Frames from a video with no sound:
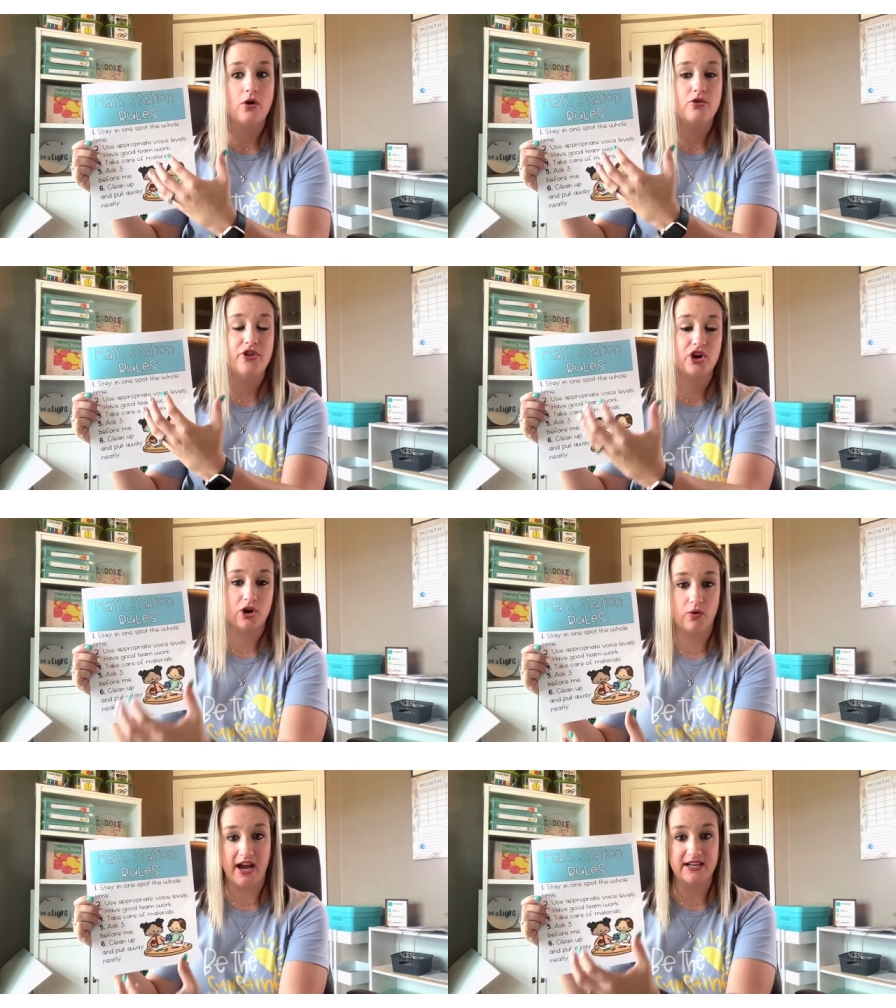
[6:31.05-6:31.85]
the
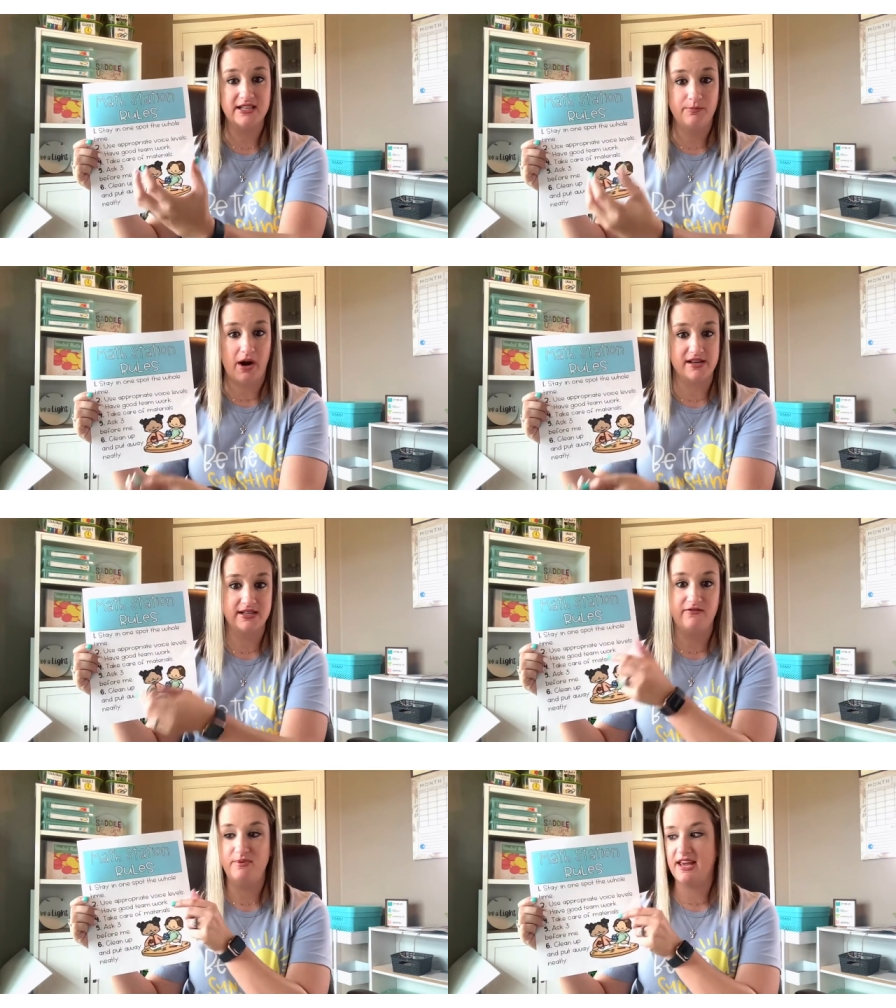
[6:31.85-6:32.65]
correct and
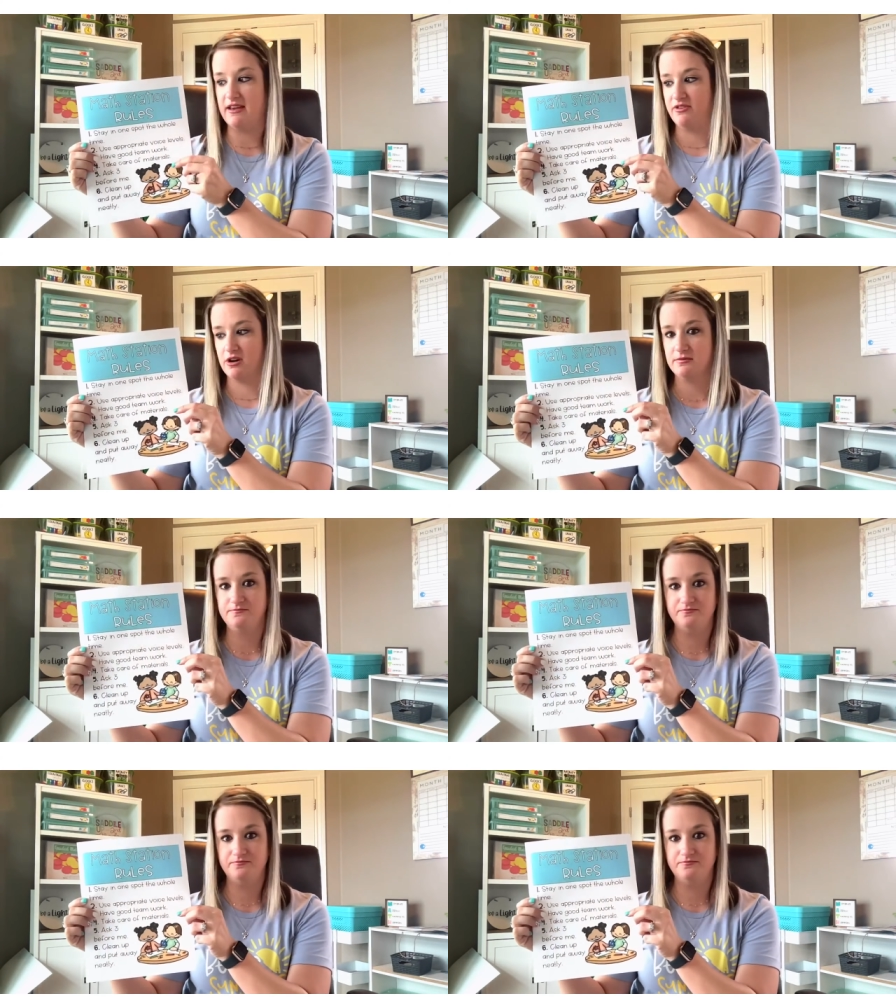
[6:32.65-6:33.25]
positive behavior.